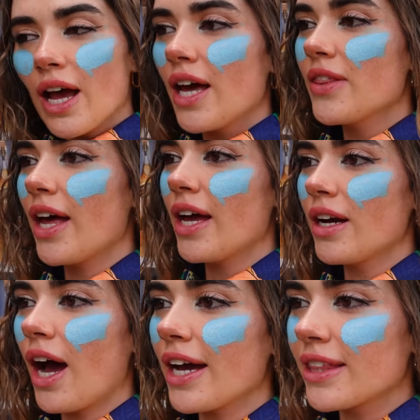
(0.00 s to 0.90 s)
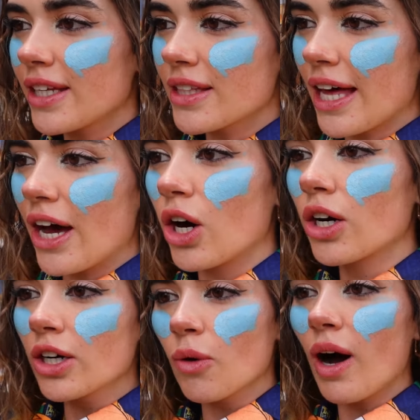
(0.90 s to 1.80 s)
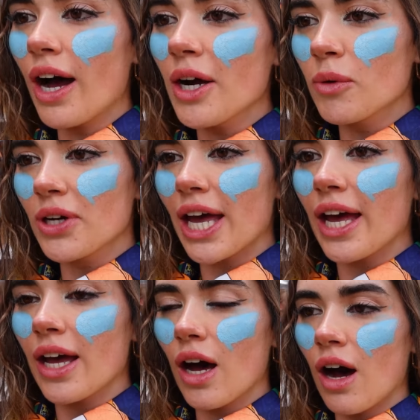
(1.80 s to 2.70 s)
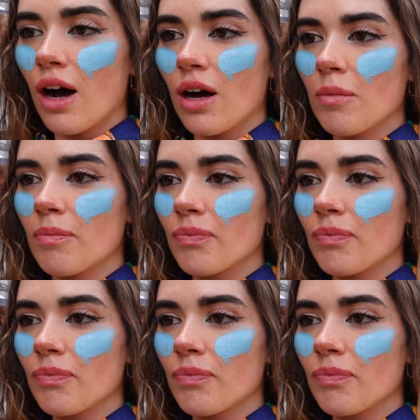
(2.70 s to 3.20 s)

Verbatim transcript: and then I think that Uruguay will get, um,